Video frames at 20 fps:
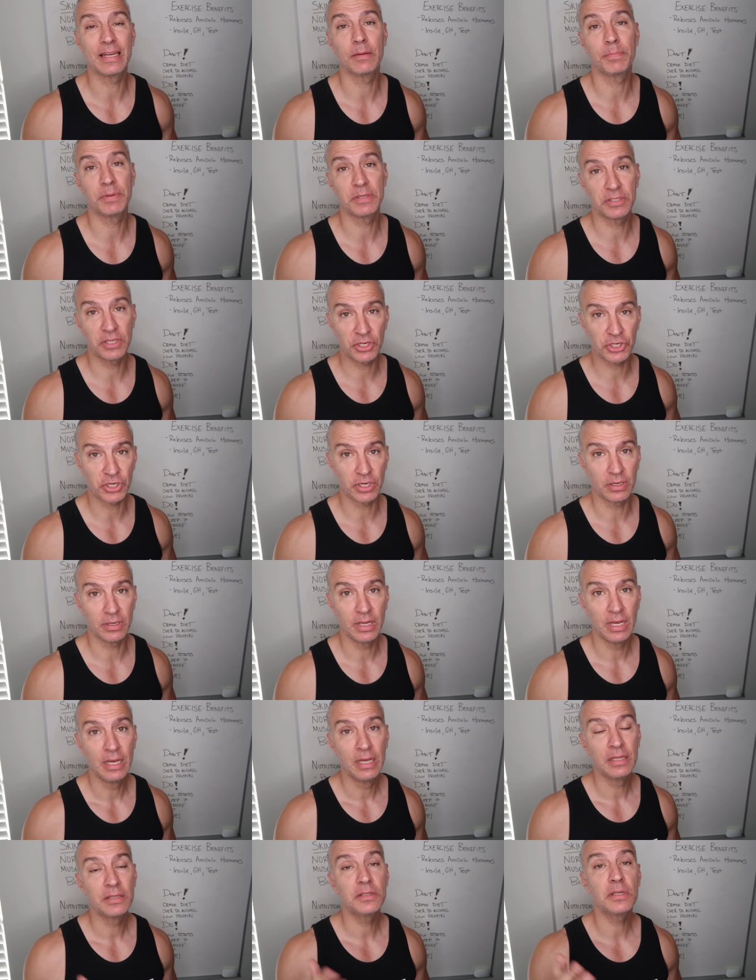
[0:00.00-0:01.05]
in a
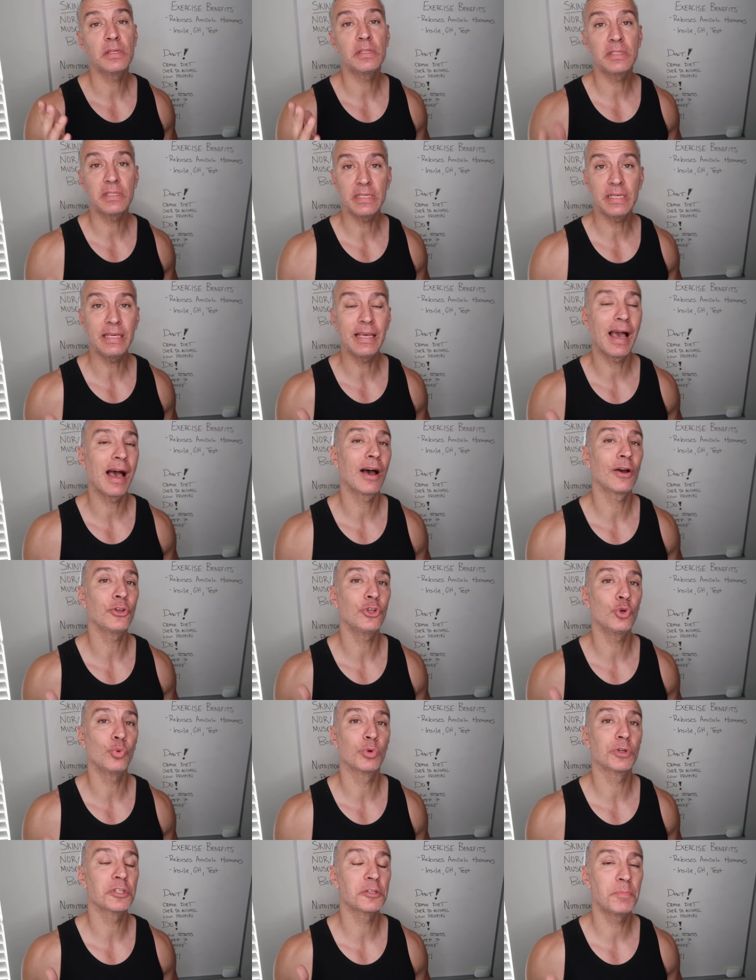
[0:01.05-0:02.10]
position to see how
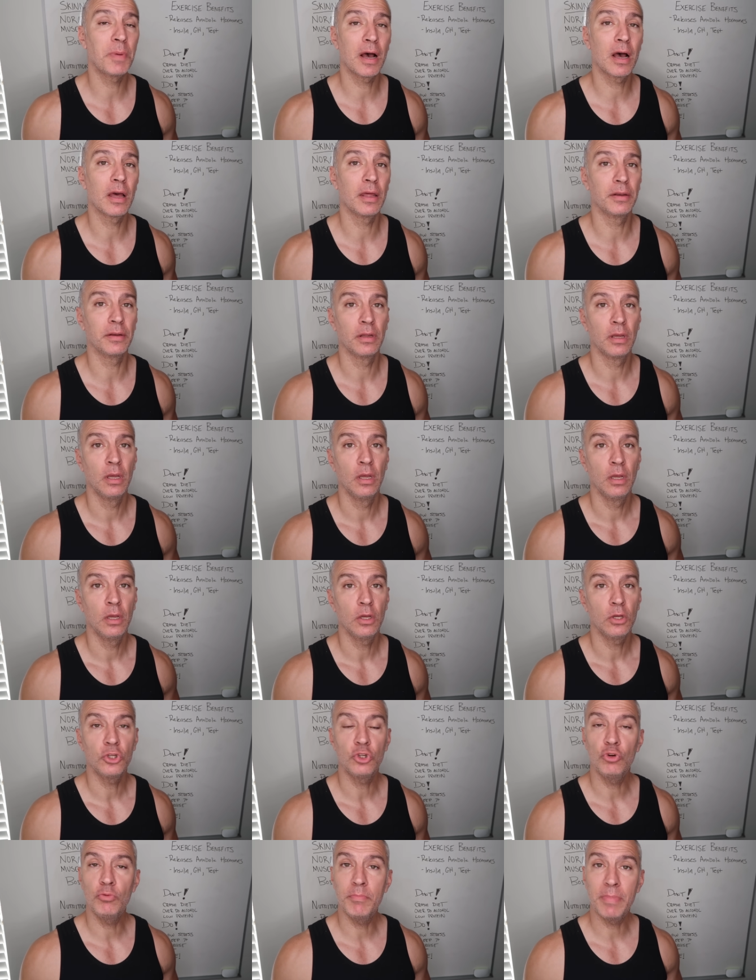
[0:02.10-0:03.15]
you respond.
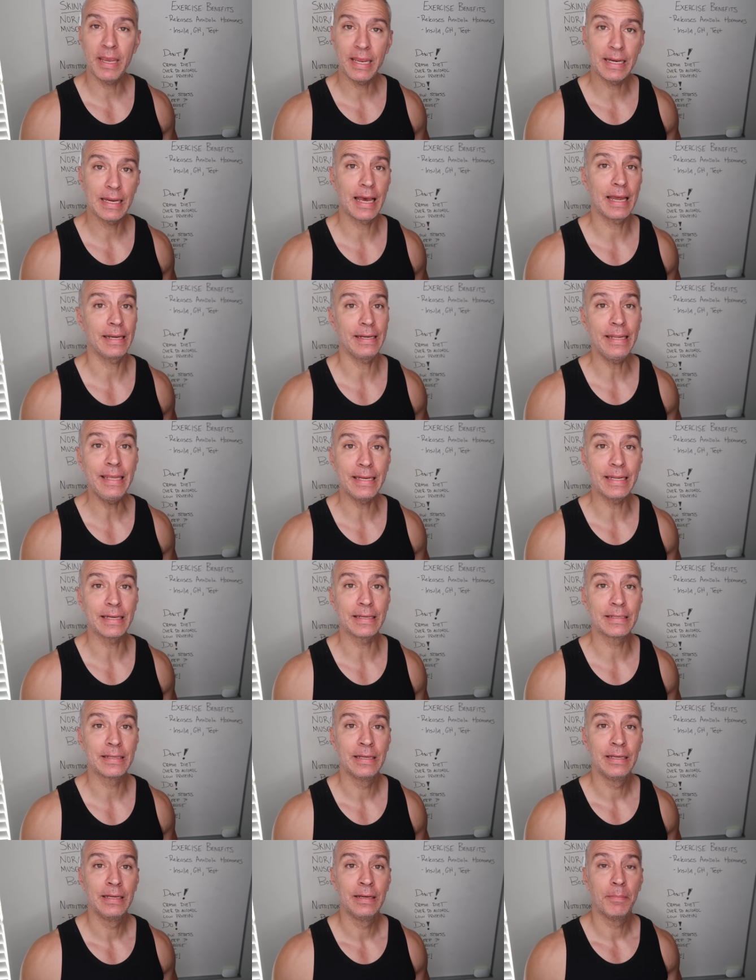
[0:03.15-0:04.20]
You may not need
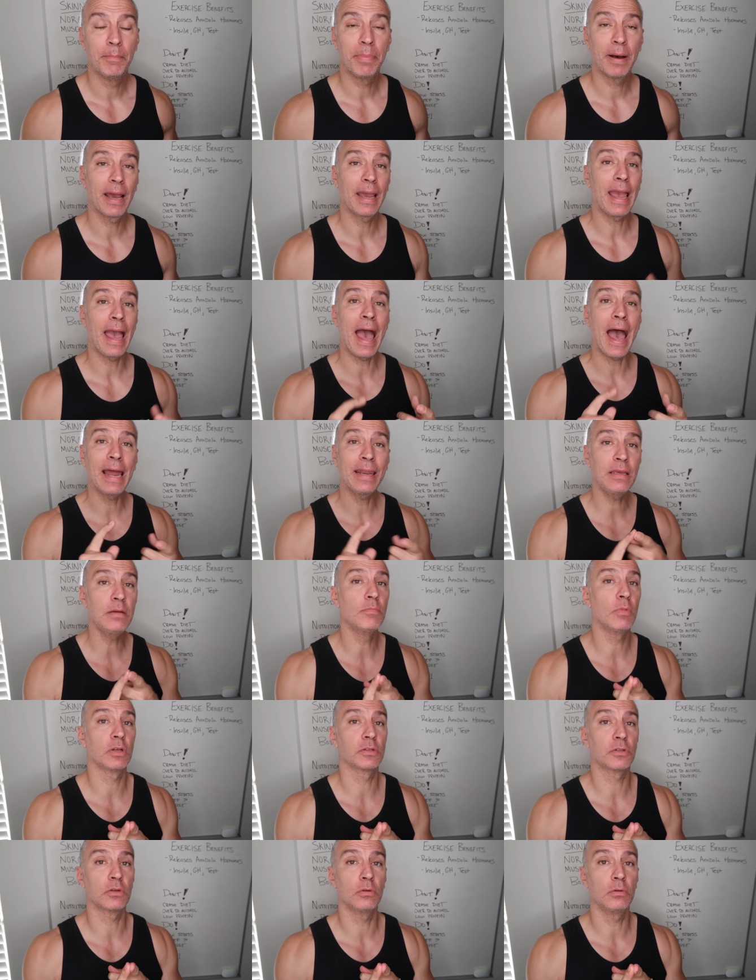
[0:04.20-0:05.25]
it. By adding
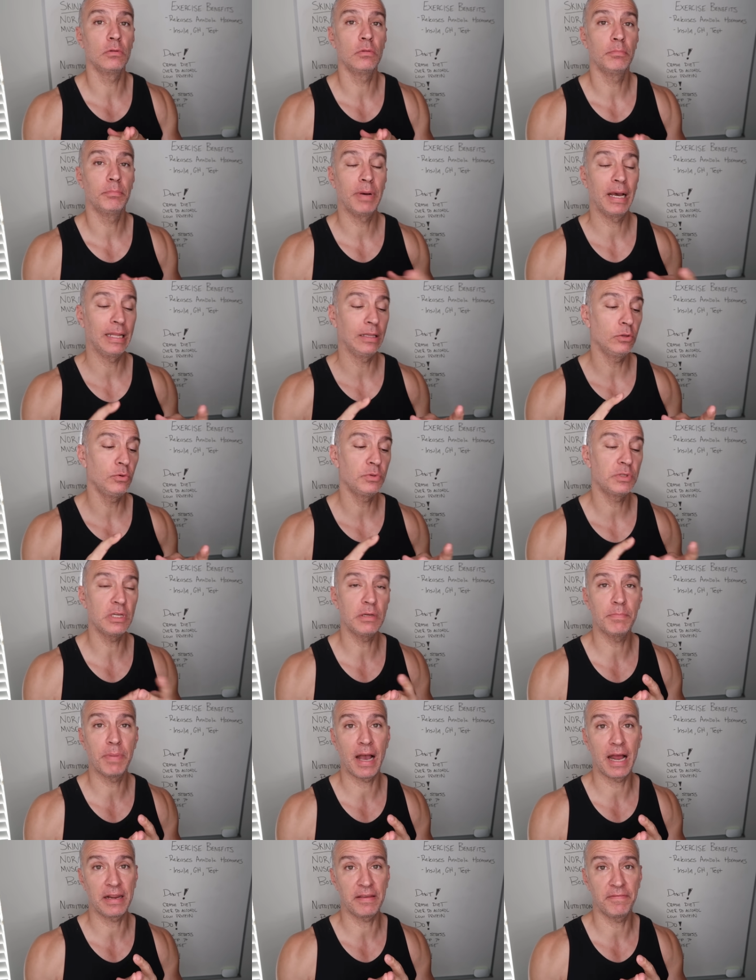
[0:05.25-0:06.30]
muscle, by
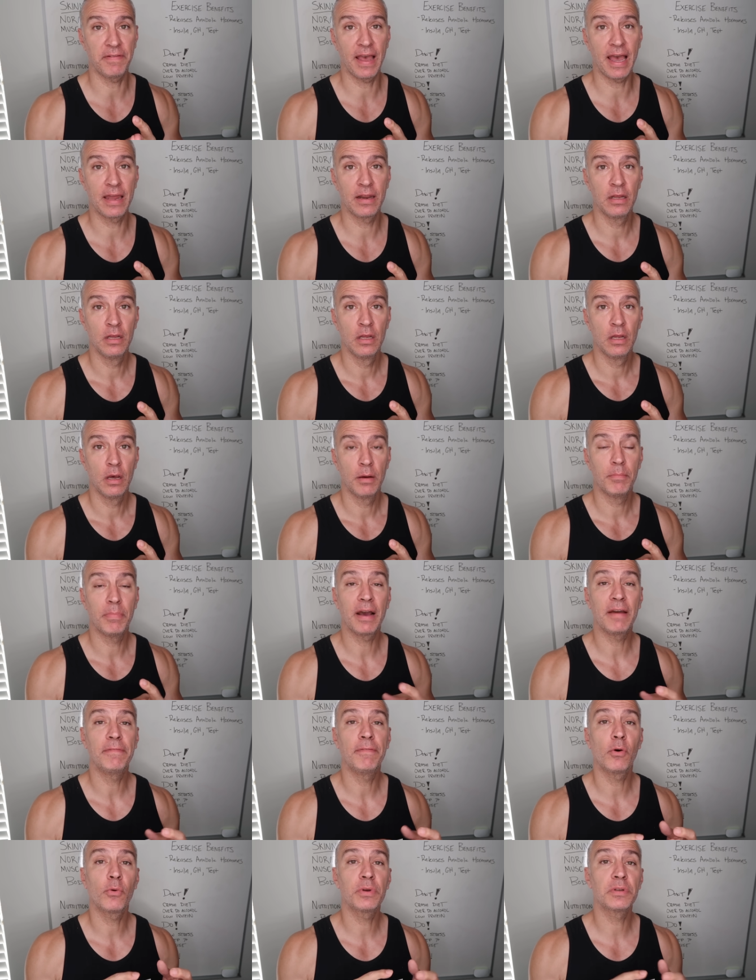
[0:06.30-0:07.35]
losing body fat,
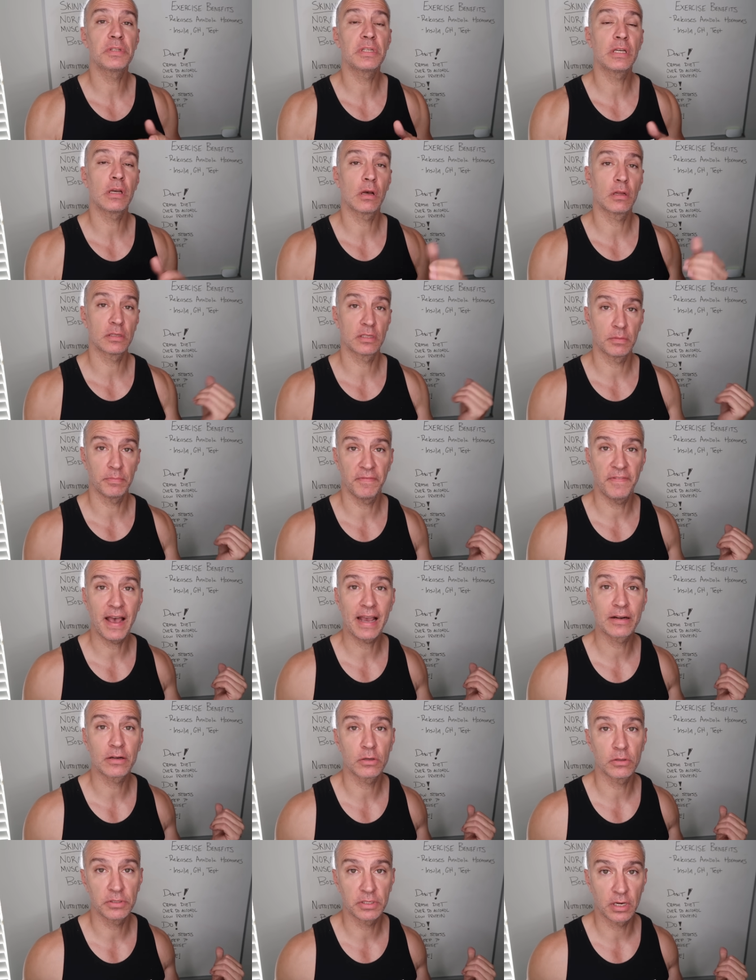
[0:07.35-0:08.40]
by focusing on some
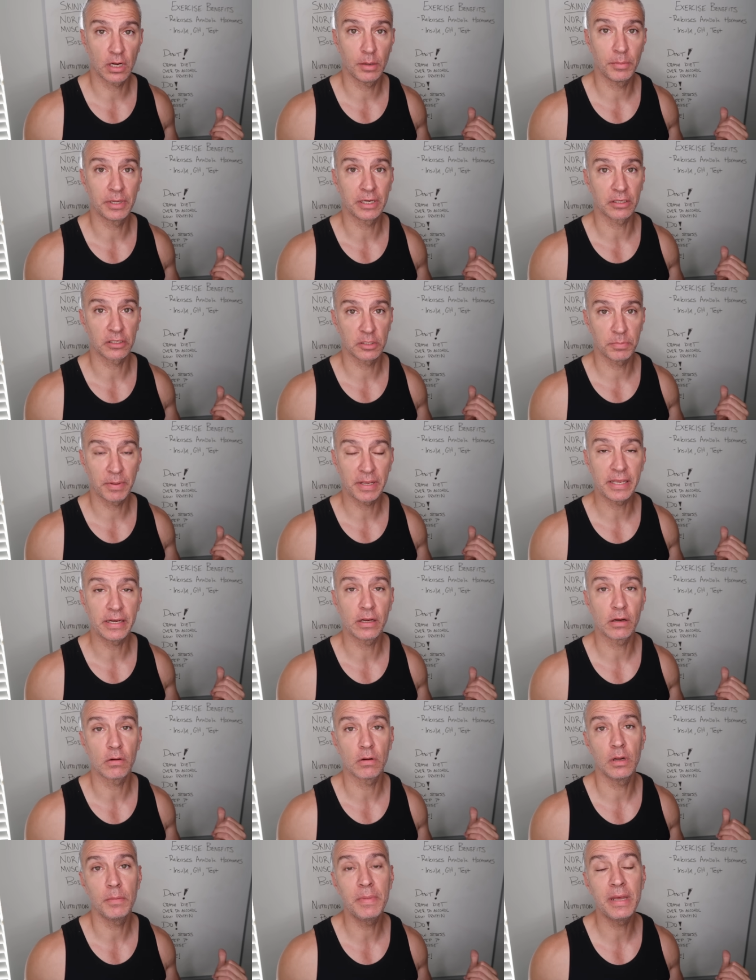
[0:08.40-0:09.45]
factors that I'm going to explain
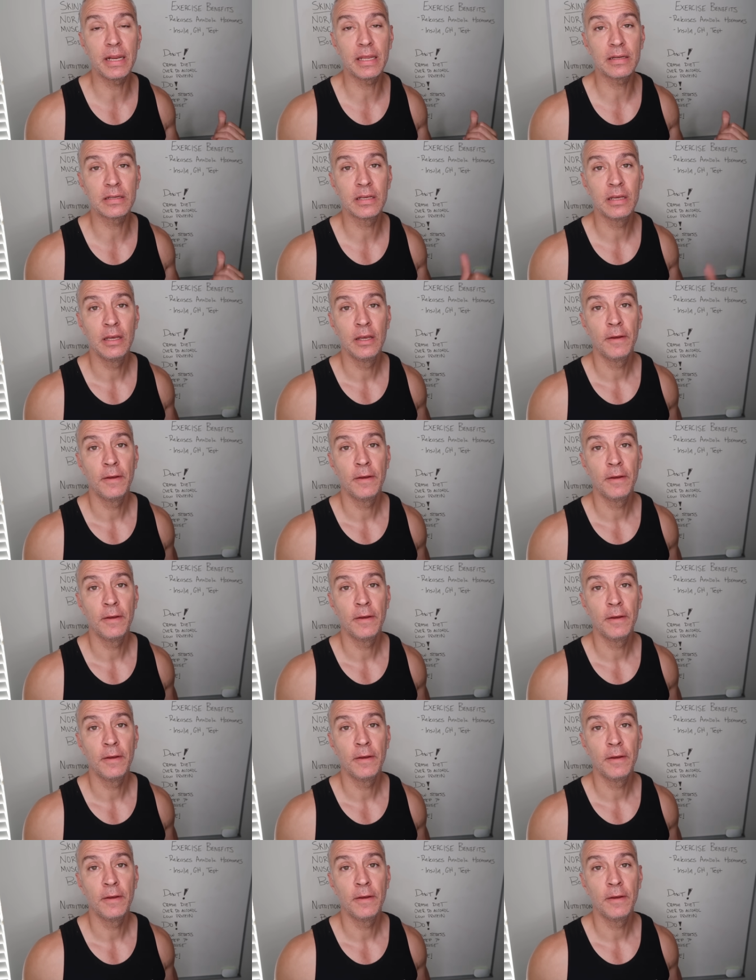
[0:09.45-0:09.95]
here in a minute,